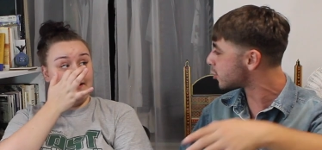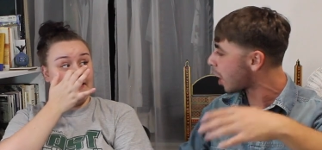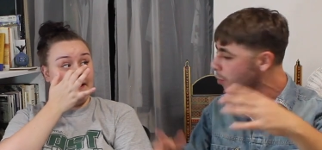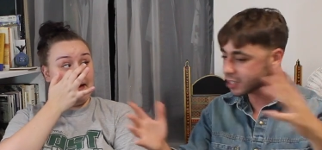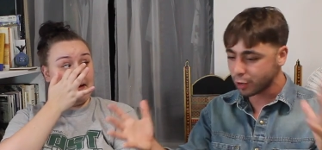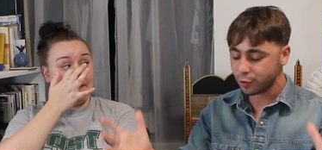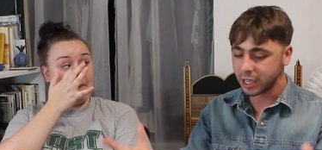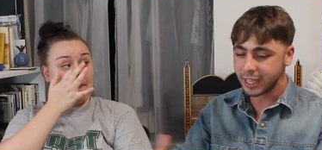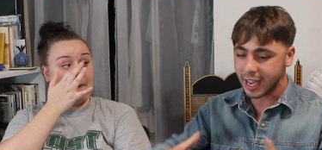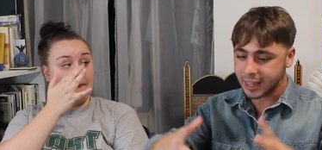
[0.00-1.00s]
Speaker 1: So I yeah. was like
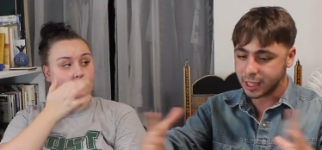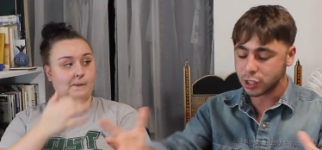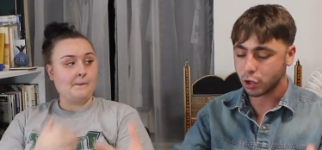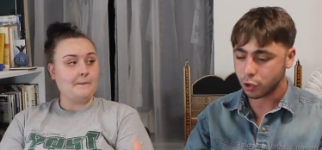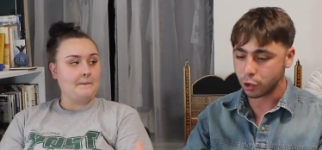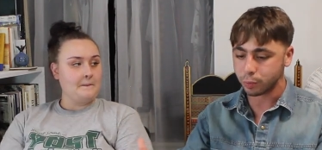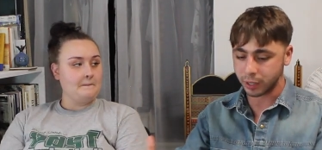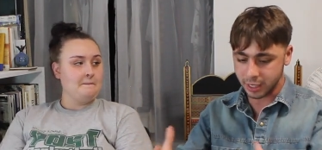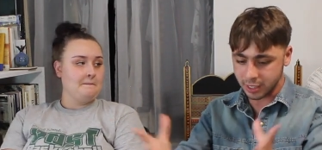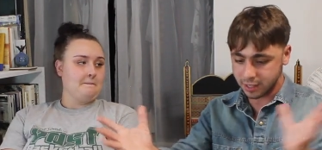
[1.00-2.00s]
really in this
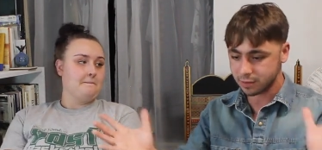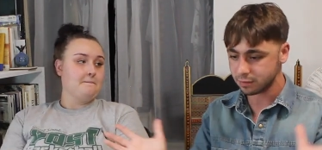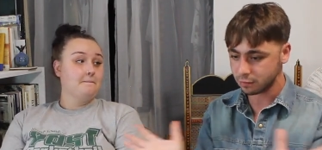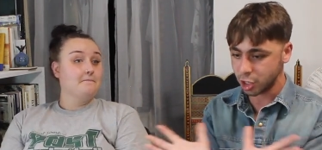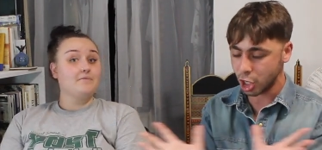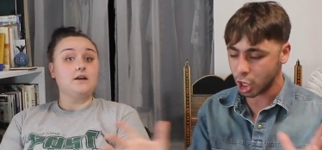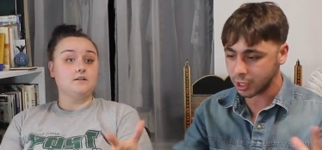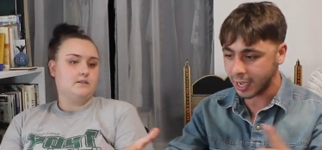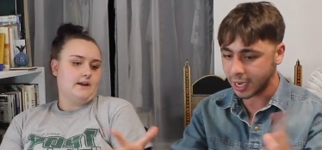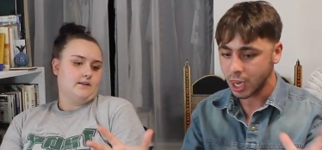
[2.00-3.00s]
group and this you
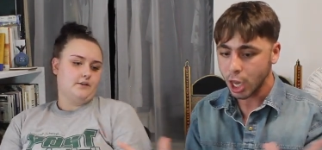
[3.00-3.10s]
know like, like